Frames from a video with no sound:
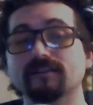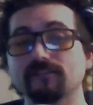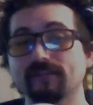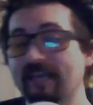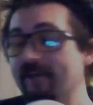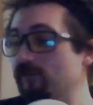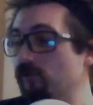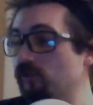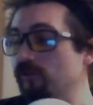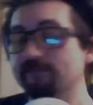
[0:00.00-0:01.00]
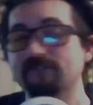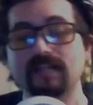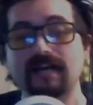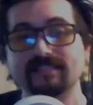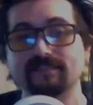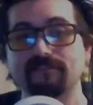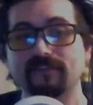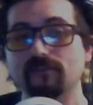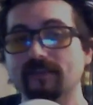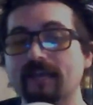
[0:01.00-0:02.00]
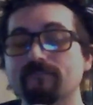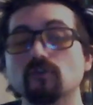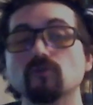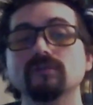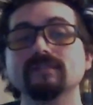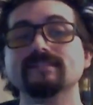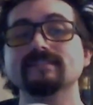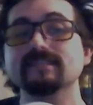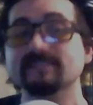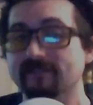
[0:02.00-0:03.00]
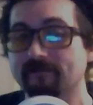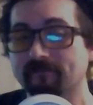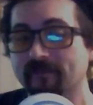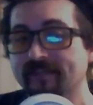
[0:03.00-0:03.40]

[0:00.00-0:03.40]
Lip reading: you can have no good philosophy, you can have no good system